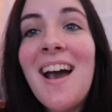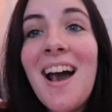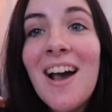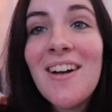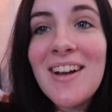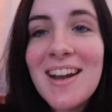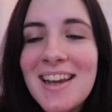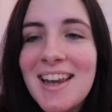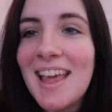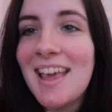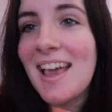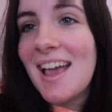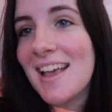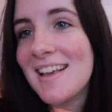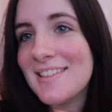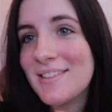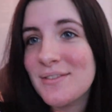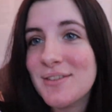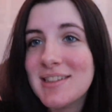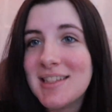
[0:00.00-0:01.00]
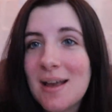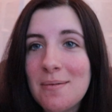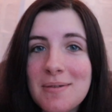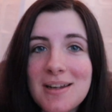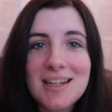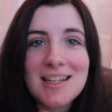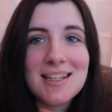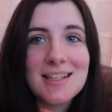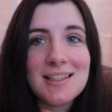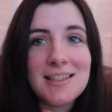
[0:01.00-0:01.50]
All right. Hey guys, what's
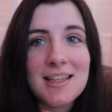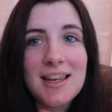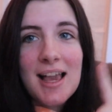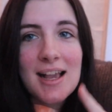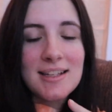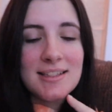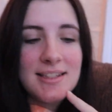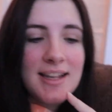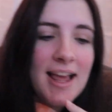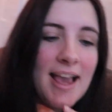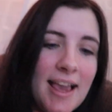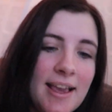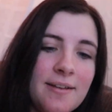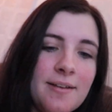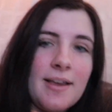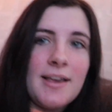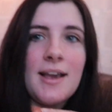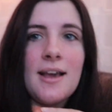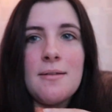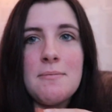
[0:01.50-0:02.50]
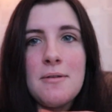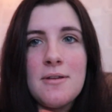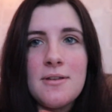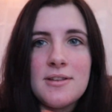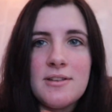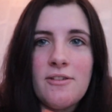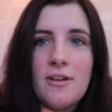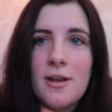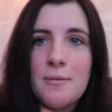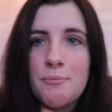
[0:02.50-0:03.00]
up? It is the next day. Hang on. Let me
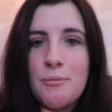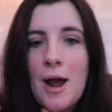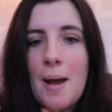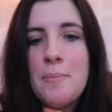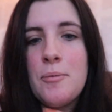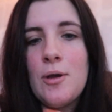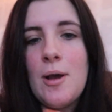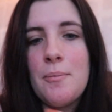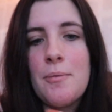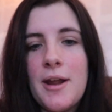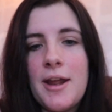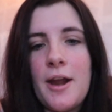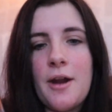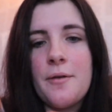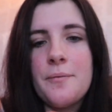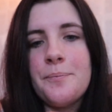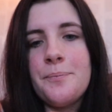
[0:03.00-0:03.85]
see if I can prop you up right here.